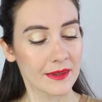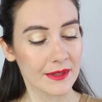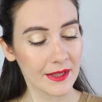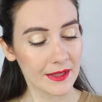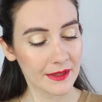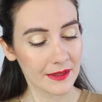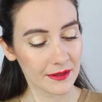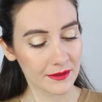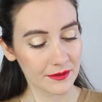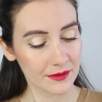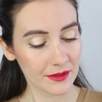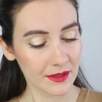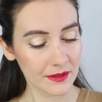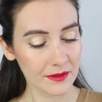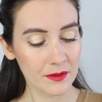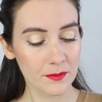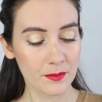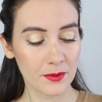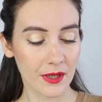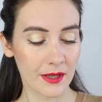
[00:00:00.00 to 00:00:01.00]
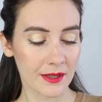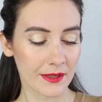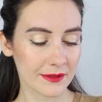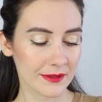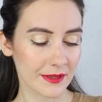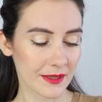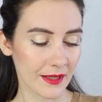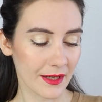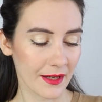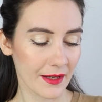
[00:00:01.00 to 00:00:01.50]
Then another
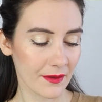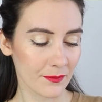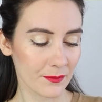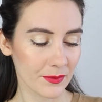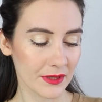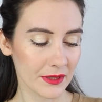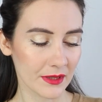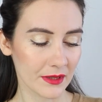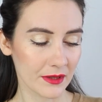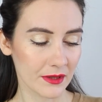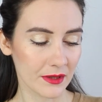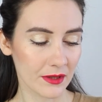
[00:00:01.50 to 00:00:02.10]
product that I have been